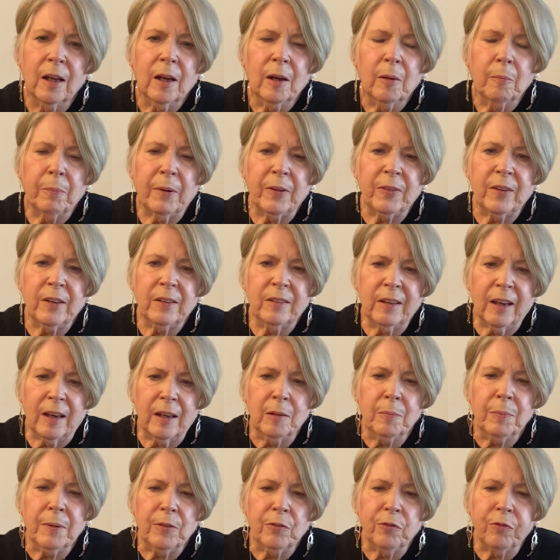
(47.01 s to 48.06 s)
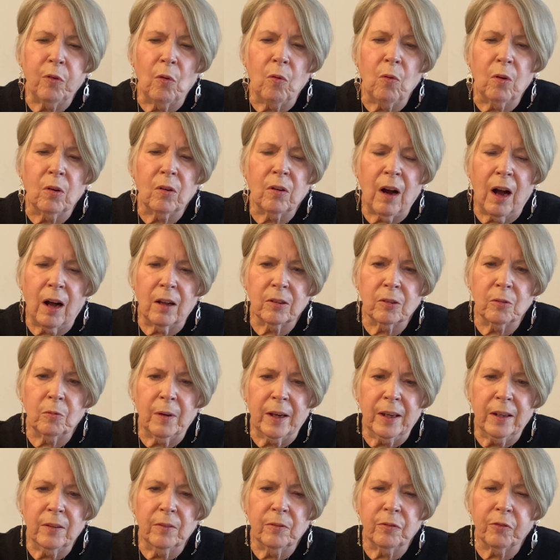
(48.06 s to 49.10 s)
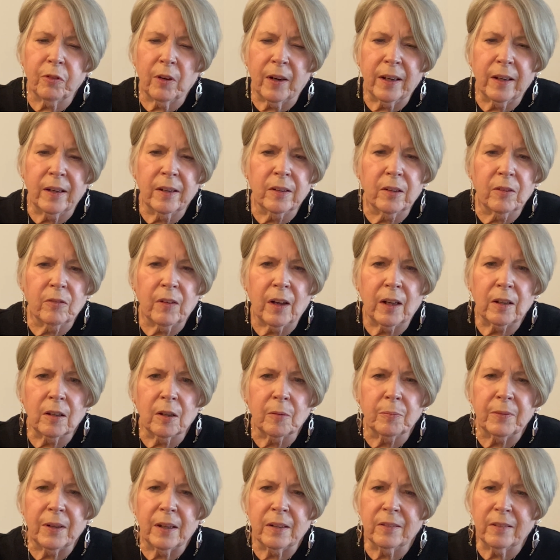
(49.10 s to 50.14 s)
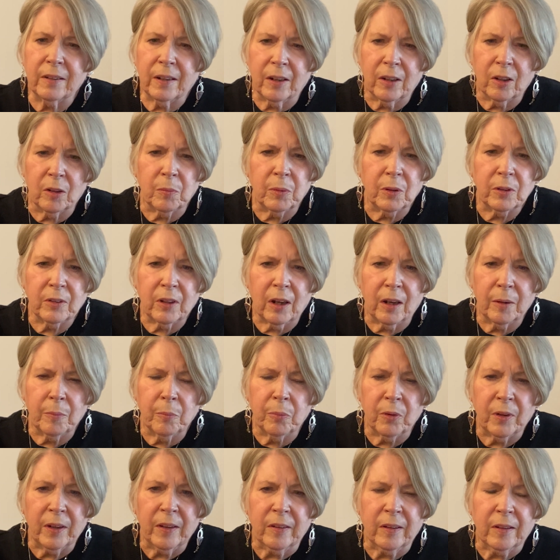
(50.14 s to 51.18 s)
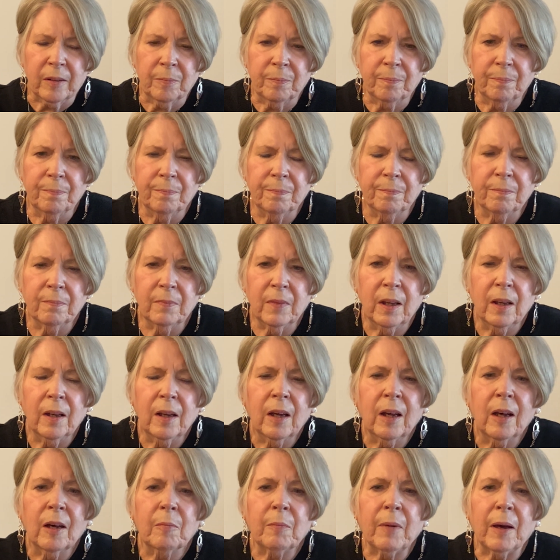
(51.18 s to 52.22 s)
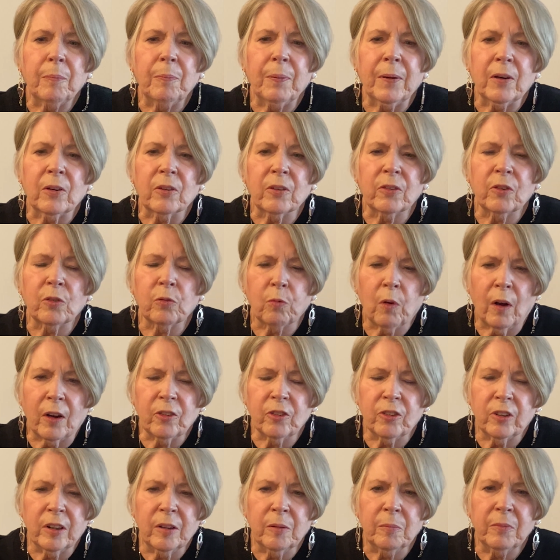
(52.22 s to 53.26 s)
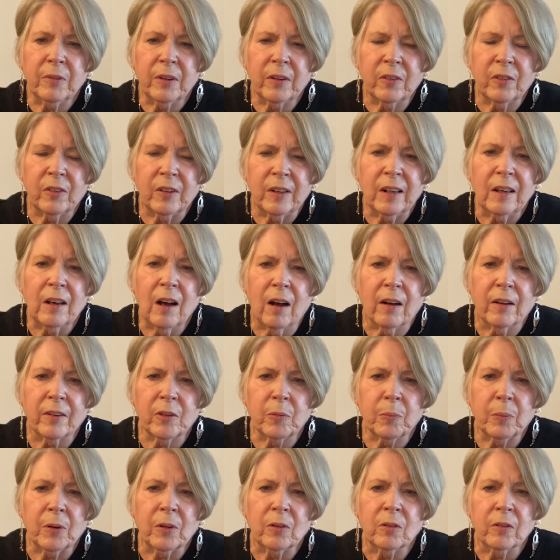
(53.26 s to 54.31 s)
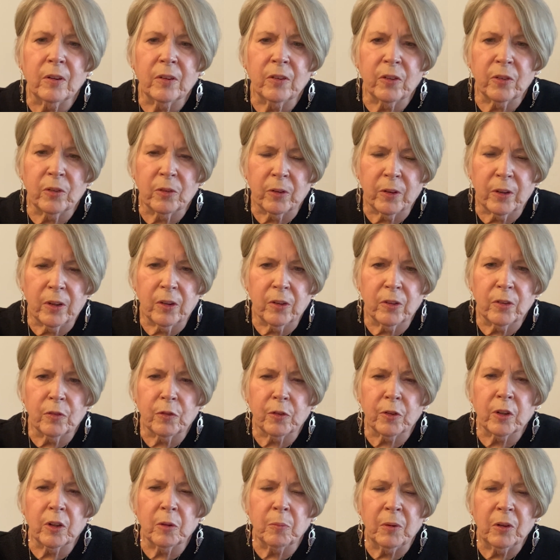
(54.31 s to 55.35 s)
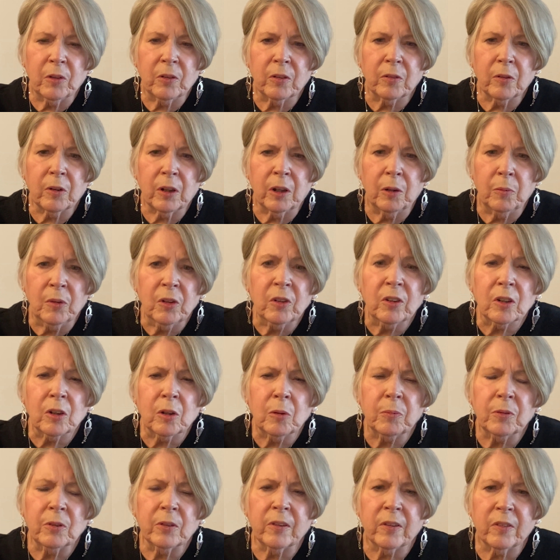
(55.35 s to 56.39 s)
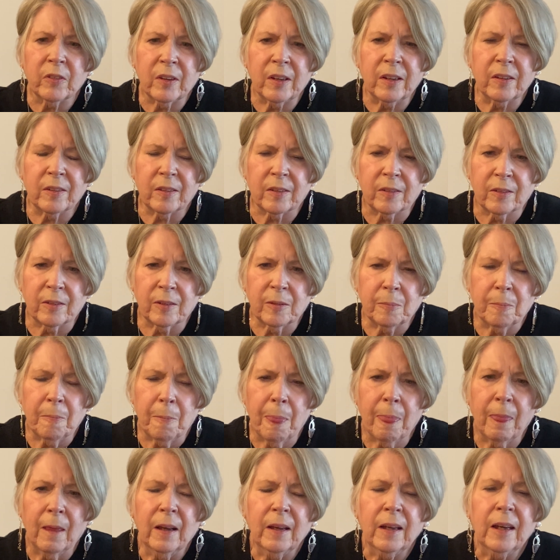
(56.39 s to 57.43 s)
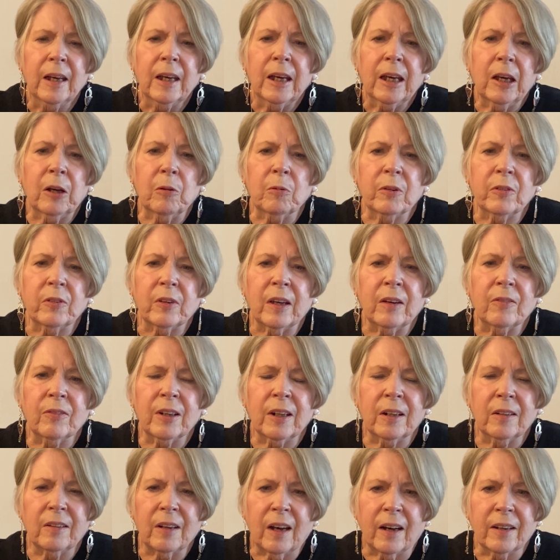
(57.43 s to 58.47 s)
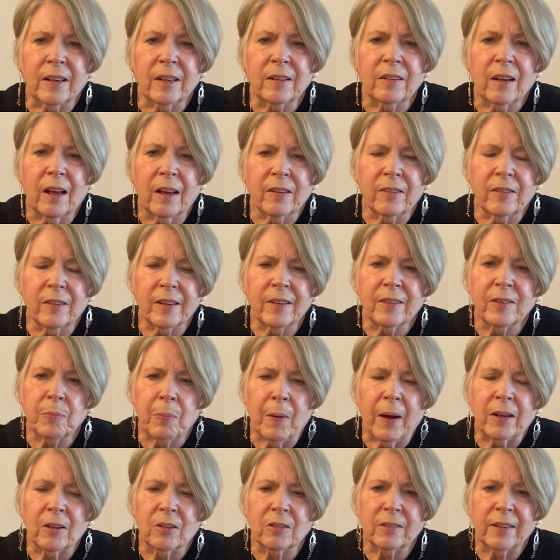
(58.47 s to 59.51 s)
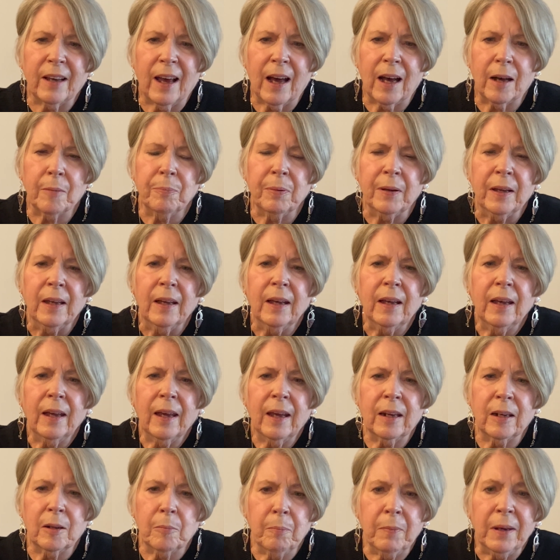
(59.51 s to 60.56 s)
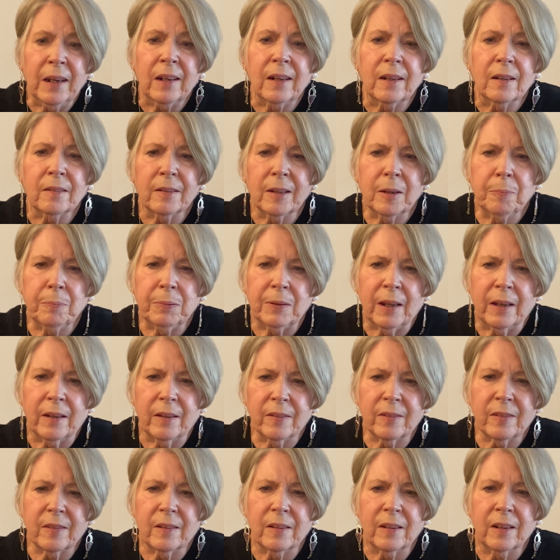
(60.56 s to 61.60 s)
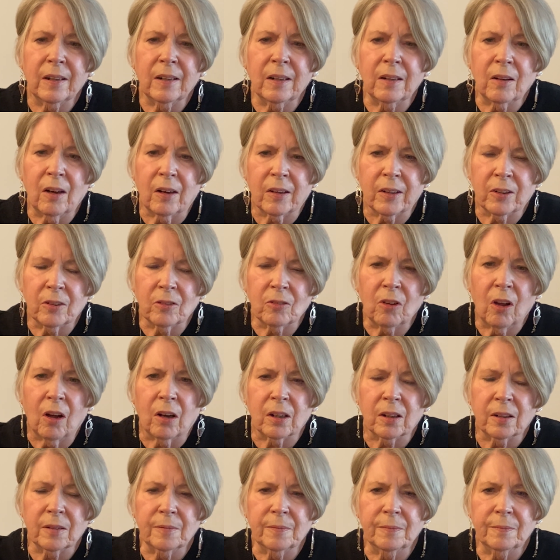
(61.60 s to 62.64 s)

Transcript: But the day before Halloween, Frankie developed a terrible time breathing. My parents rushed him to City Hospital in Syracuse for communicable diseases. He was given a diagnostic spinal tap and immediately placed in an iron lung.